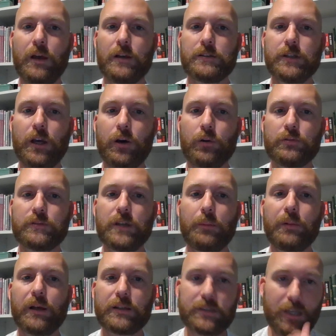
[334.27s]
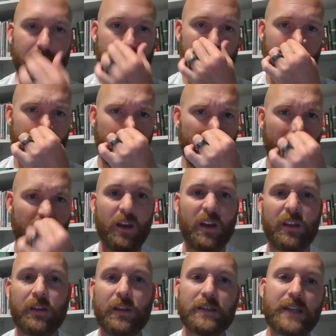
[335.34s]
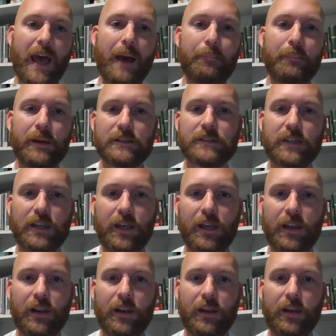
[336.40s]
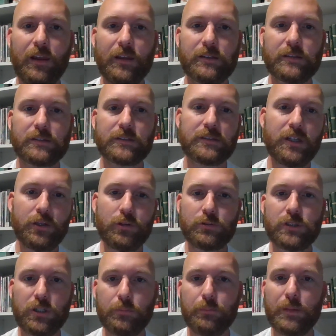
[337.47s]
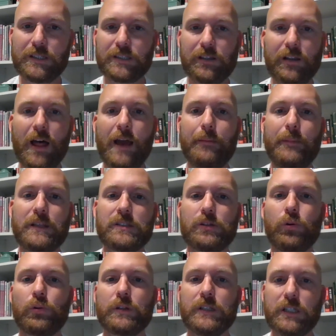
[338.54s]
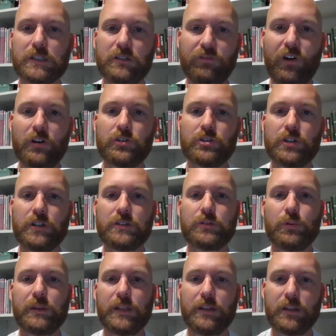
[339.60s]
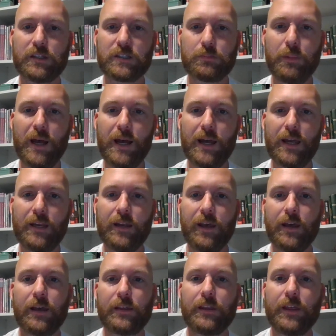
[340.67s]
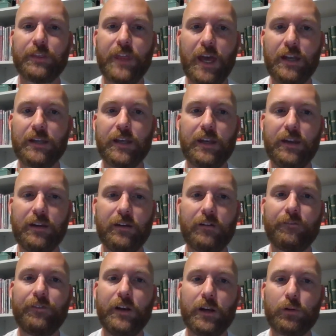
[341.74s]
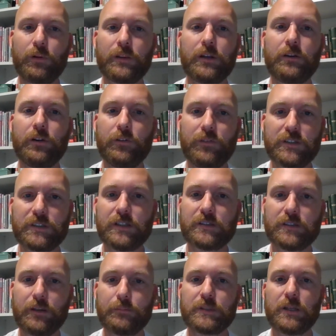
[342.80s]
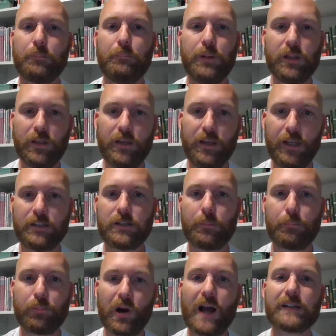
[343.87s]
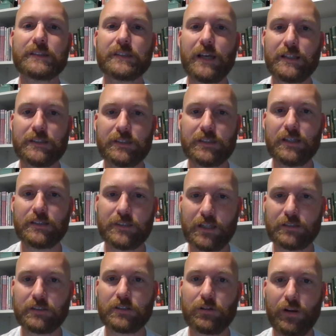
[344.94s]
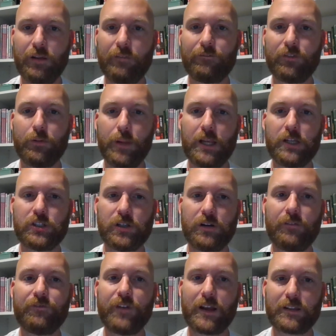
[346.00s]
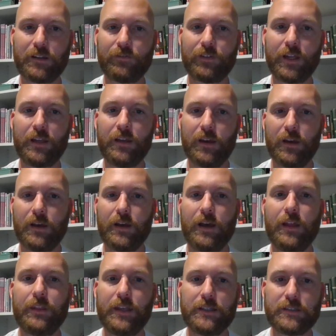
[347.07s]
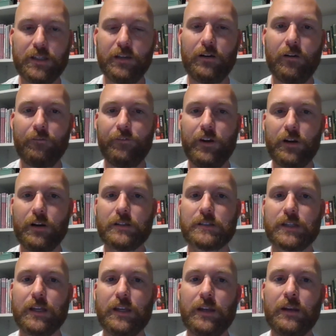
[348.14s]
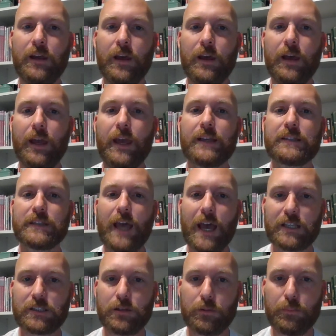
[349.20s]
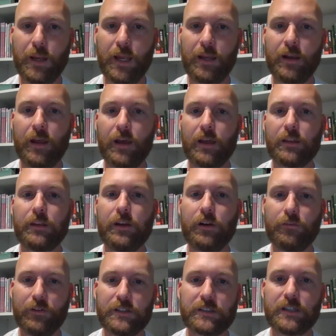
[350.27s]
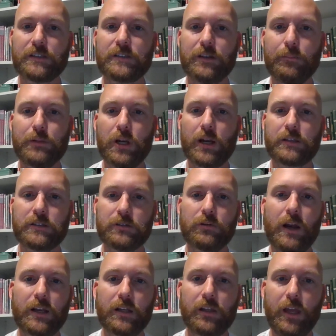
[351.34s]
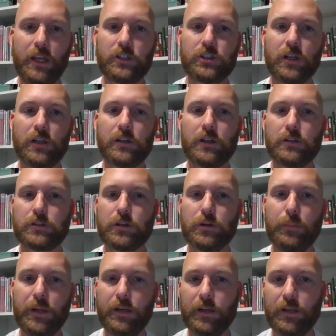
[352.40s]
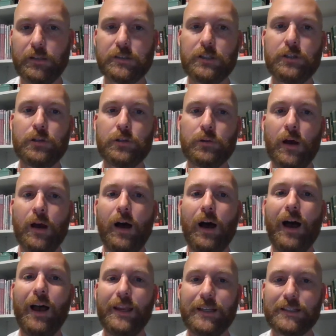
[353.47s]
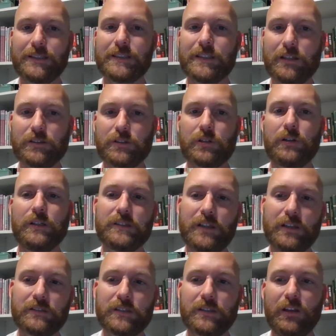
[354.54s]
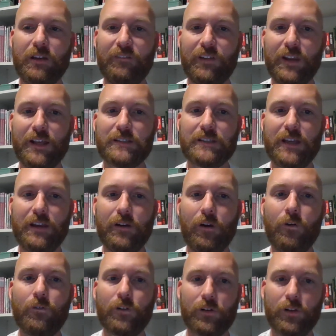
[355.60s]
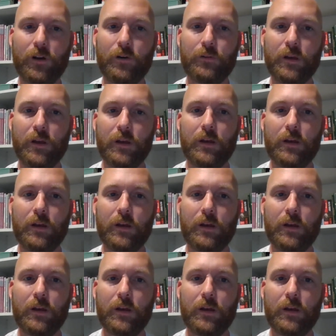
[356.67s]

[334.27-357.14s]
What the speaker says: So subluxation, this happens and it's due to misalignments or dysfunctions within the spine that then can interfere with the nervous system's ability to process this sensory information effectively. And this interference can exacerbate the nervous system dysregulation, contributing to heightened sensory sensitivities and overload.